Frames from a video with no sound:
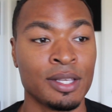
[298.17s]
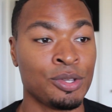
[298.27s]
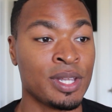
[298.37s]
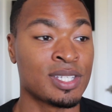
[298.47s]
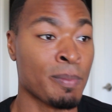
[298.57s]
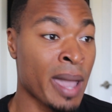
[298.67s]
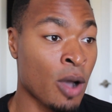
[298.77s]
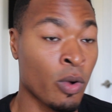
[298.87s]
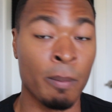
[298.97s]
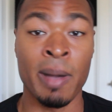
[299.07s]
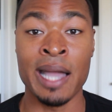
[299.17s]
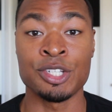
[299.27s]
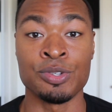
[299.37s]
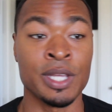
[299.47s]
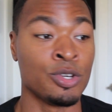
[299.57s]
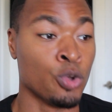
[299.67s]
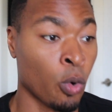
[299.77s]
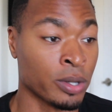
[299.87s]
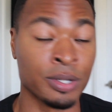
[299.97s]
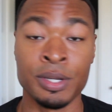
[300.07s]
You need some malware bites, you need
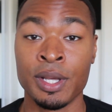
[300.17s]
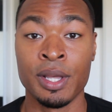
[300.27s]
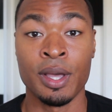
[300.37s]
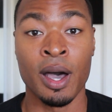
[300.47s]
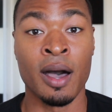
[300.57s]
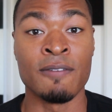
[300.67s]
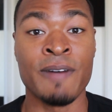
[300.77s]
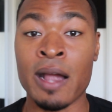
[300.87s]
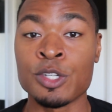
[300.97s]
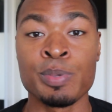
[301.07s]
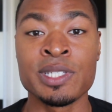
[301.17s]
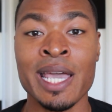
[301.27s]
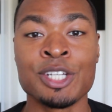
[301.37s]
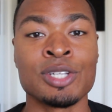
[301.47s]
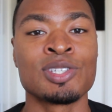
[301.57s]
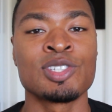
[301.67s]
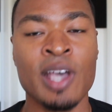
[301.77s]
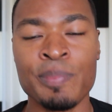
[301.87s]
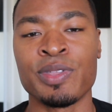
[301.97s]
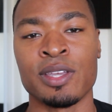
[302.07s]
Norton virus protection,
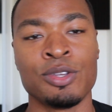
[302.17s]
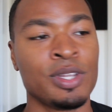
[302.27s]
something.